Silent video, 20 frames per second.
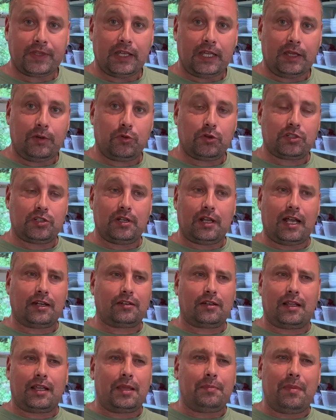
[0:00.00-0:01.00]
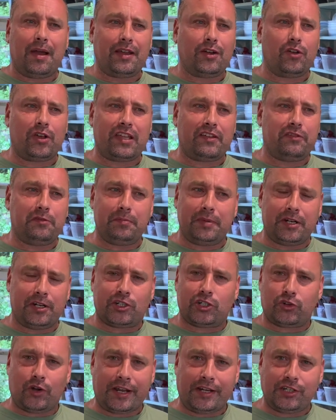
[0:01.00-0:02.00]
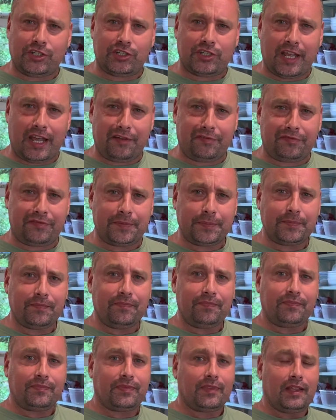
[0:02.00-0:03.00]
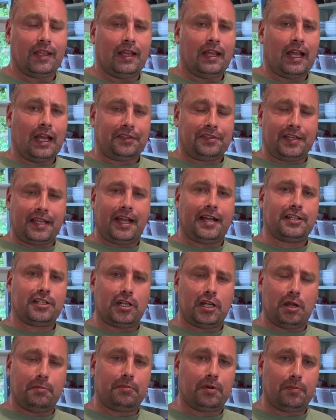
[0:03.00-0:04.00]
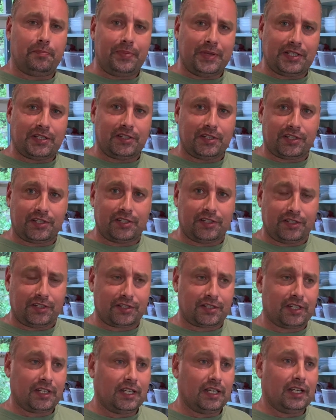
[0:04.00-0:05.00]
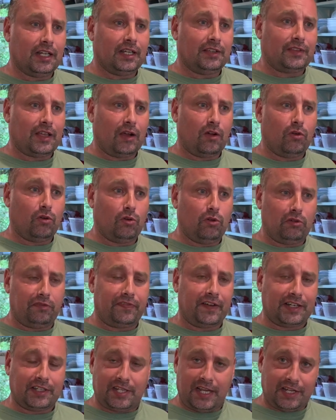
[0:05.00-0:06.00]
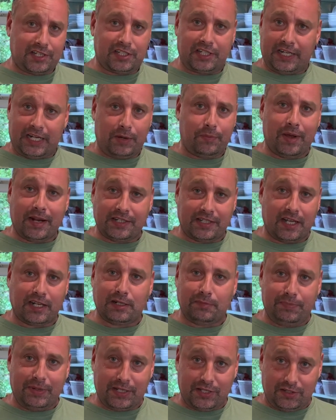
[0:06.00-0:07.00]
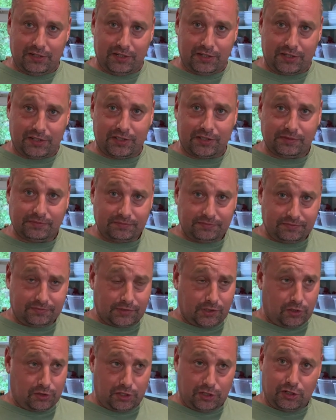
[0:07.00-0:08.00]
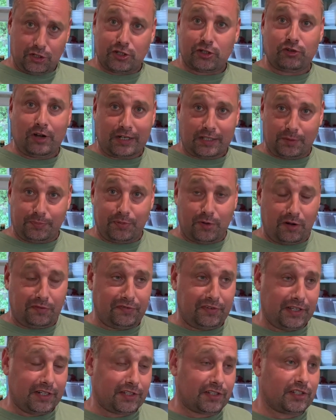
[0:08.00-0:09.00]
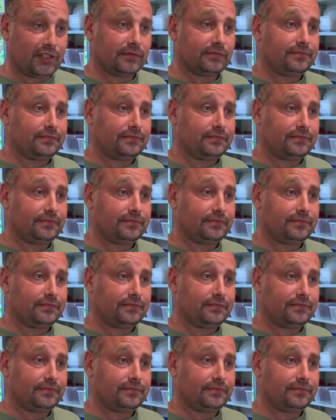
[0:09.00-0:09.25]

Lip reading: He might not even been a trained chef. I think he had a number of businesses that all fantastically went out of business because he just drank the profits.